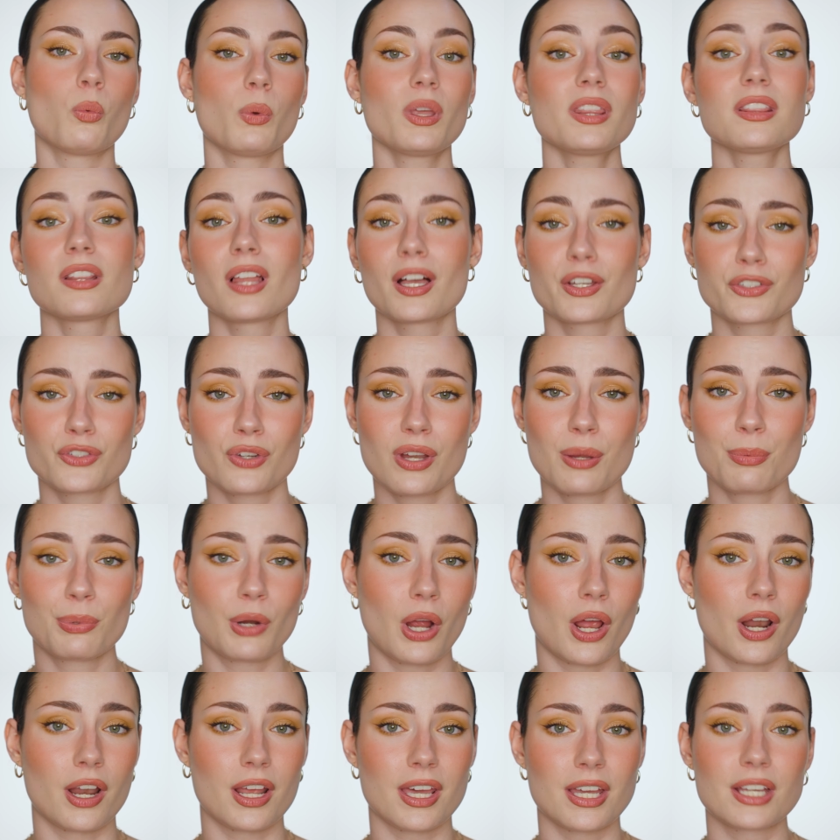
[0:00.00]
With luxury
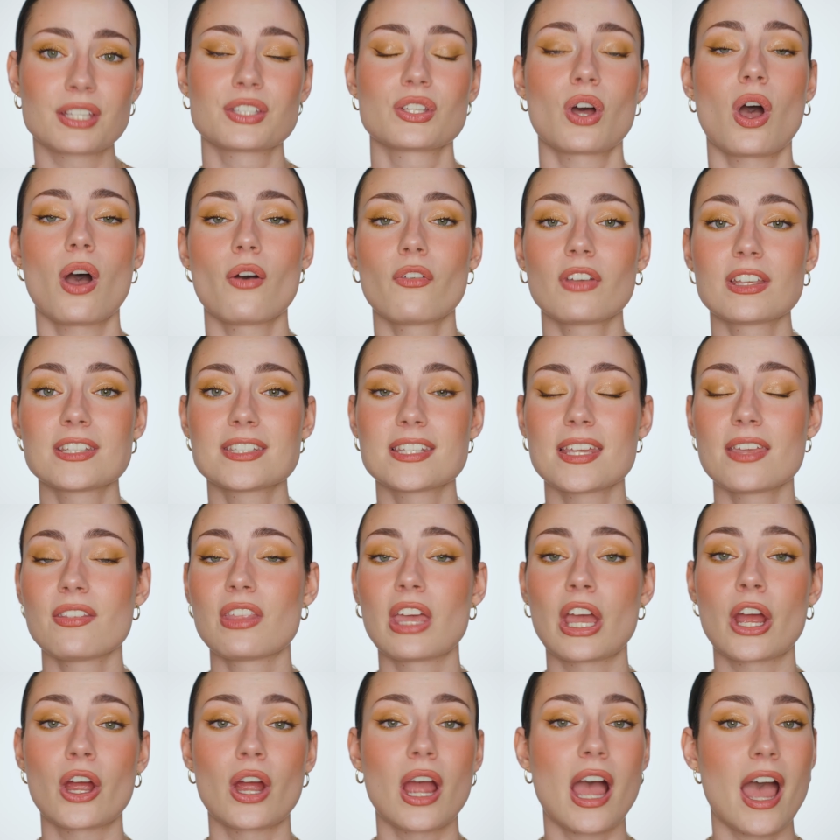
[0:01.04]
products, obviously
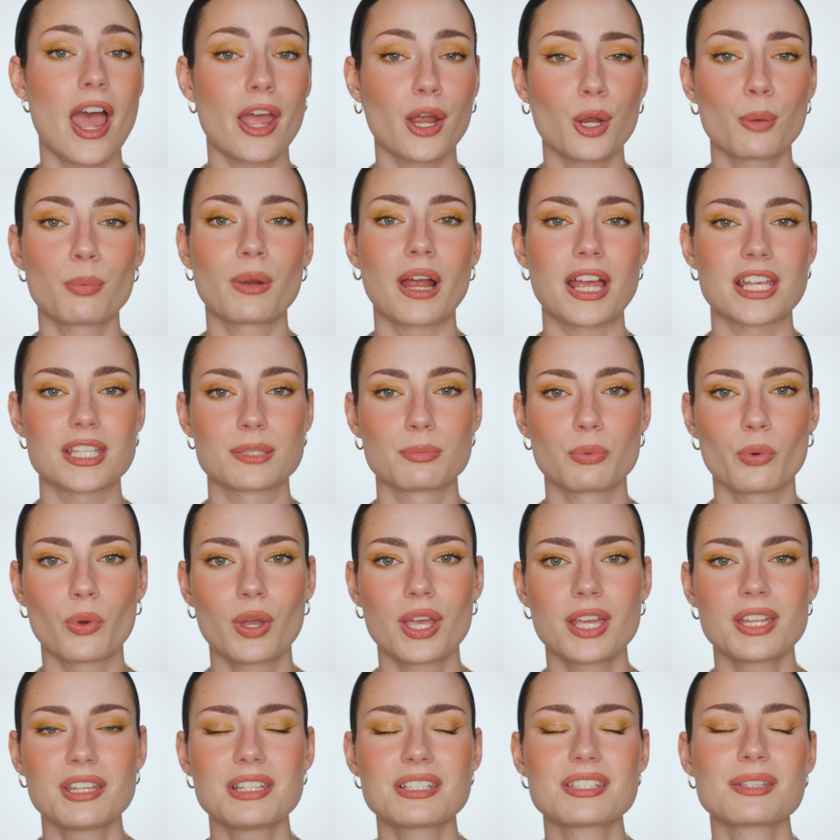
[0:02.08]
they are a higher price
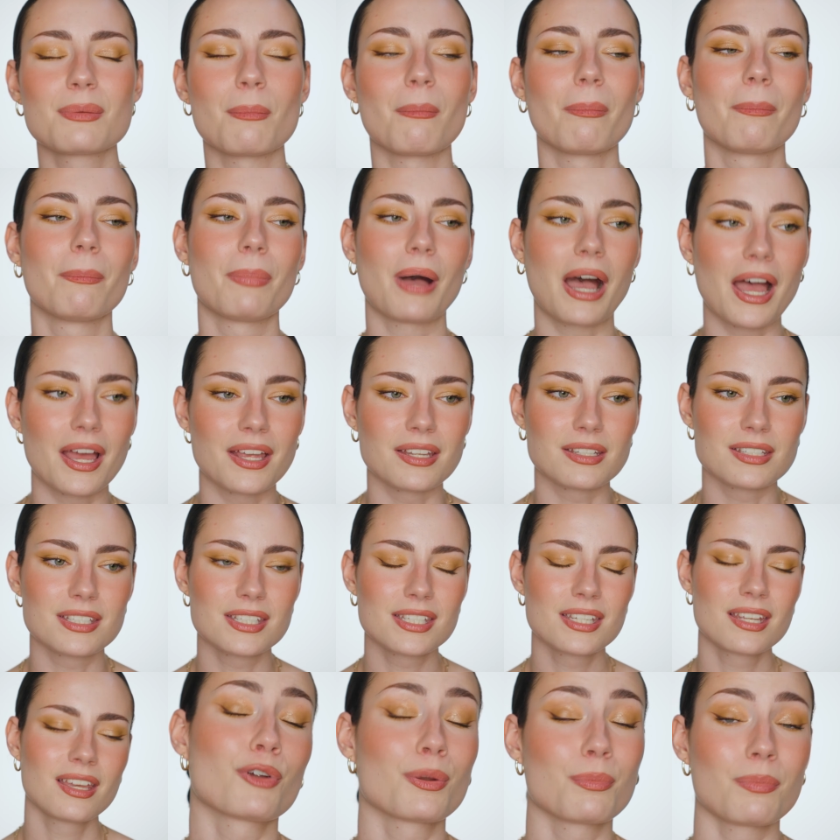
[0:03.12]
point, but
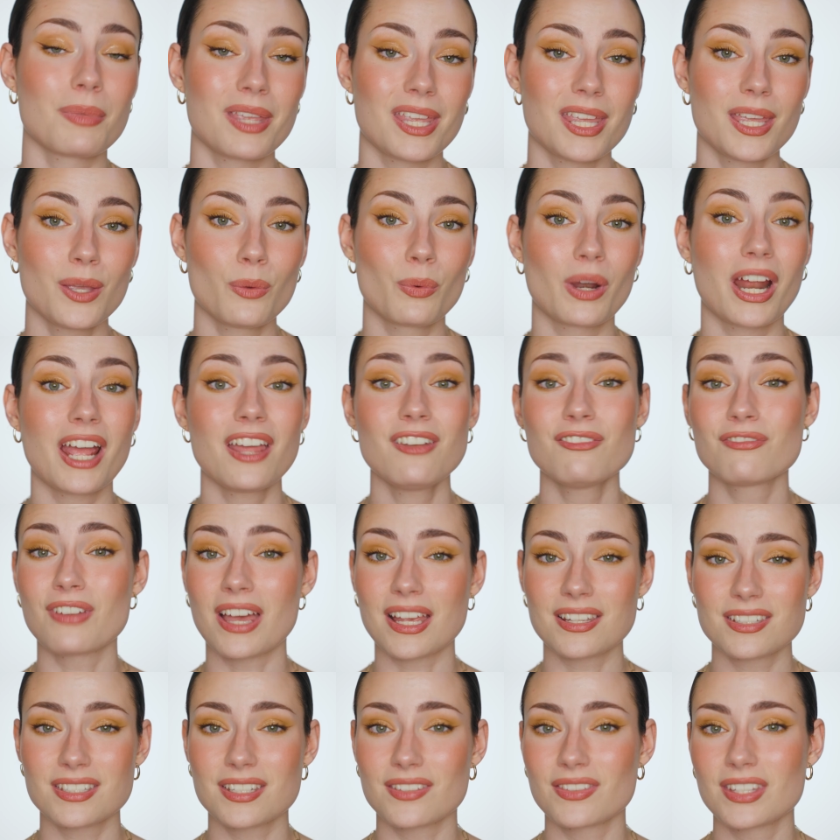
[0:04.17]
for me, when I
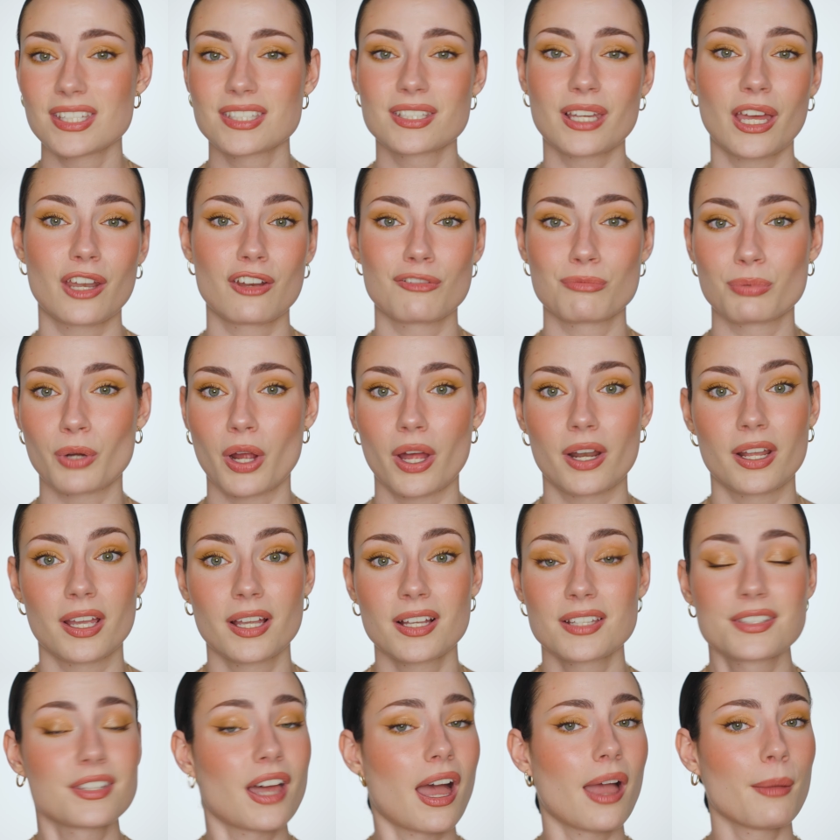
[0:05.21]
invest in these kind of
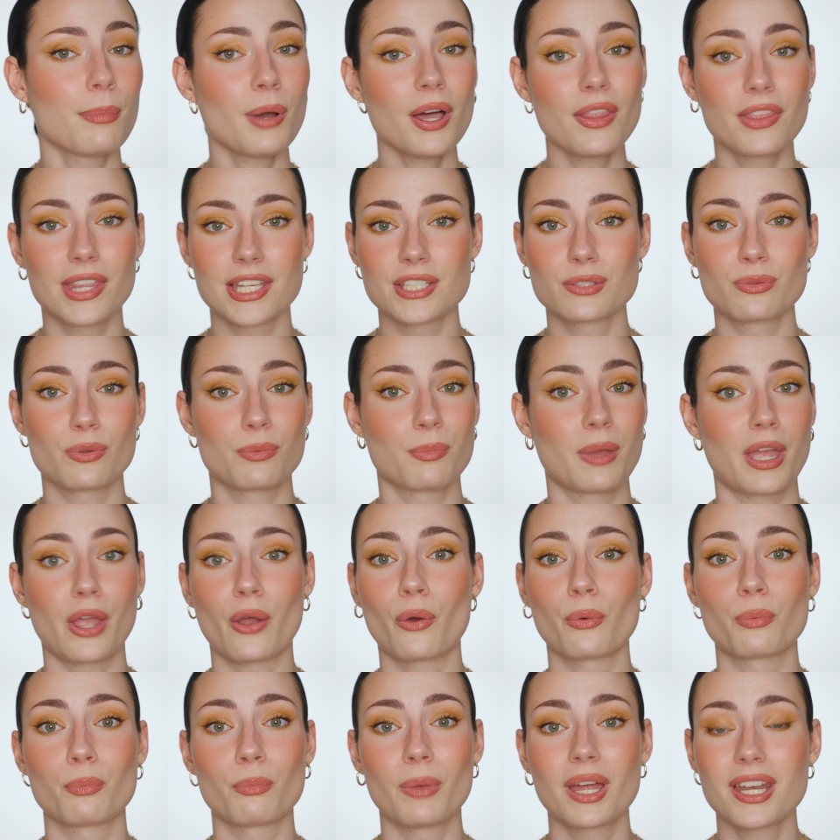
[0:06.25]
products, I bought this with my
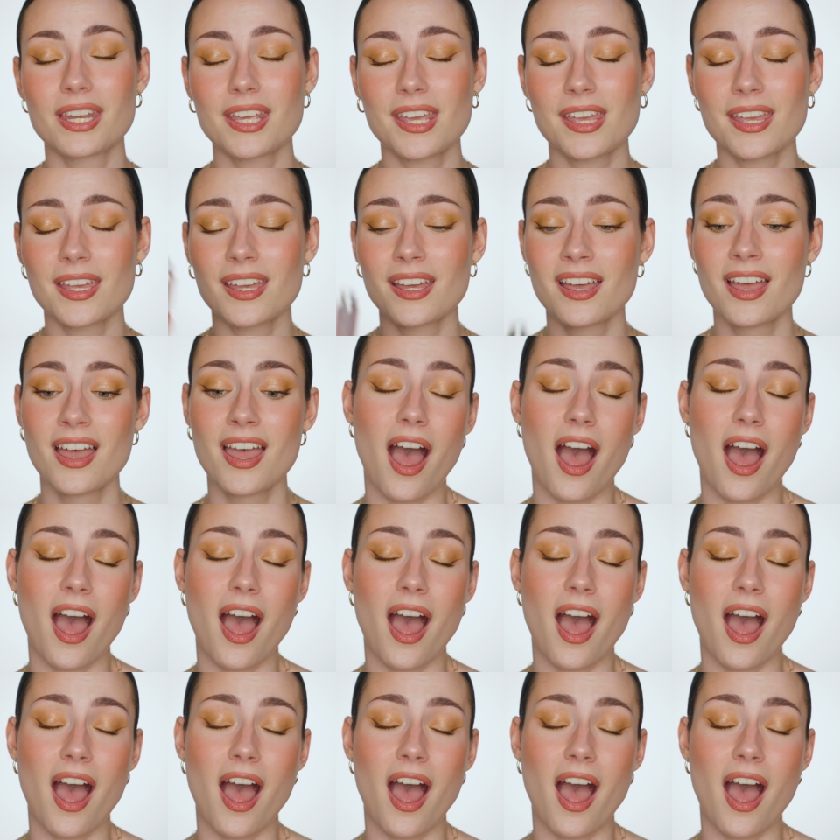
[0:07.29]
own money.